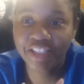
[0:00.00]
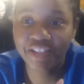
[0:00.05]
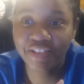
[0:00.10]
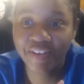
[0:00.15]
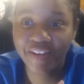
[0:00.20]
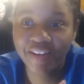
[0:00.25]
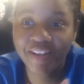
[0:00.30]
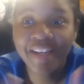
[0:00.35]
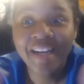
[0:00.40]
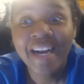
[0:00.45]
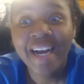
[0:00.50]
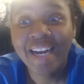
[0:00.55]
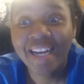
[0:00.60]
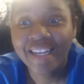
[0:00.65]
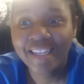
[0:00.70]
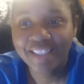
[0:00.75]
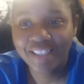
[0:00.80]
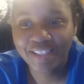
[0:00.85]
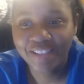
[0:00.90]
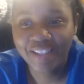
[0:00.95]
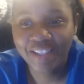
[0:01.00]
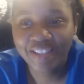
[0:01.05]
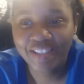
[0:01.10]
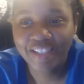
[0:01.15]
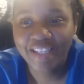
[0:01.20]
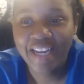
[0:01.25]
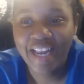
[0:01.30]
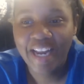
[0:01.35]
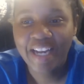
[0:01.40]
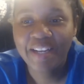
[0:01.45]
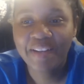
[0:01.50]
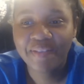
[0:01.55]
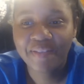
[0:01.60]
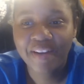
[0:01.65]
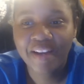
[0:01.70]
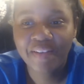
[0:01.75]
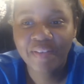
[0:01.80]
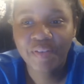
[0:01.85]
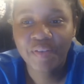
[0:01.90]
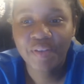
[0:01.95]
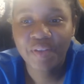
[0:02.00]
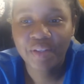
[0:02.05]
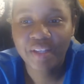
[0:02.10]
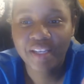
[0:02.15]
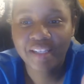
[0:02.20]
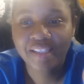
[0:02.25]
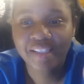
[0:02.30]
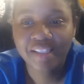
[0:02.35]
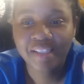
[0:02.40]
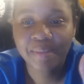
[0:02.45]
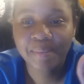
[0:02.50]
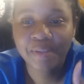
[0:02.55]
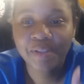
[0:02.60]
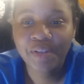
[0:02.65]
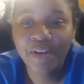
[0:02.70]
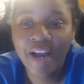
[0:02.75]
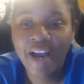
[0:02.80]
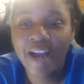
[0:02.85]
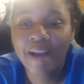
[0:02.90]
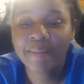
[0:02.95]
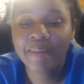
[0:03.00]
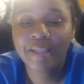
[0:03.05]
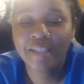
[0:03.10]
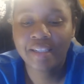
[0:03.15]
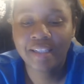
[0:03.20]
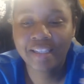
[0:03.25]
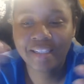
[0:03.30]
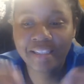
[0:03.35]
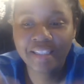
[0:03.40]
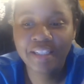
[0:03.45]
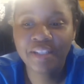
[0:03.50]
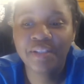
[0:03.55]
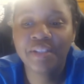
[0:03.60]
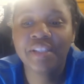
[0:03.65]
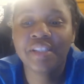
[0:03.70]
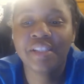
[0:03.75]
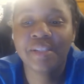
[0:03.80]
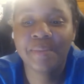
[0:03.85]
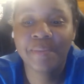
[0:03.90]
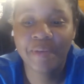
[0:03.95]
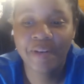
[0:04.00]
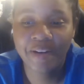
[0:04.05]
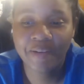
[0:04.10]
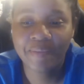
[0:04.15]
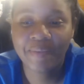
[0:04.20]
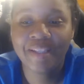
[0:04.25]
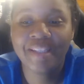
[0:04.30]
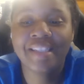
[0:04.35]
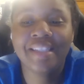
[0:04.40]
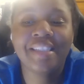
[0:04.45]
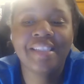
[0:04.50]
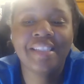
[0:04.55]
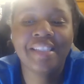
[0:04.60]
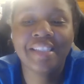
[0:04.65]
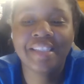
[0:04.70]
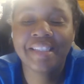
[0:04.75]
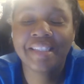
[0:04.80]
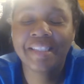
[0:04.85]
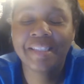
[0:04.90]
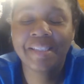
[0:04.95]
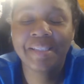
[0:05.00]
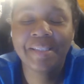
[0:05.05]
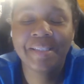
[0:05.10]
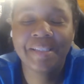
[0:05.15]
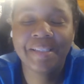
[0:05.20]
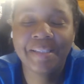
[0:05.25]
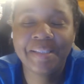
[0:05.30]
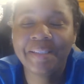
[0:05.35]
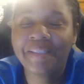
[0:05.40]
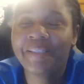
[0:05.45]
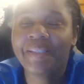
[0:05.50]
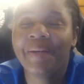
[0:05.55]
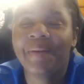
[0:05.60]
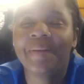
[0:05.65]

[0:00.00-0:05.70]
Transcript: ale, two hundred eighty-five of you that subscribed and continue to support me. That's just totally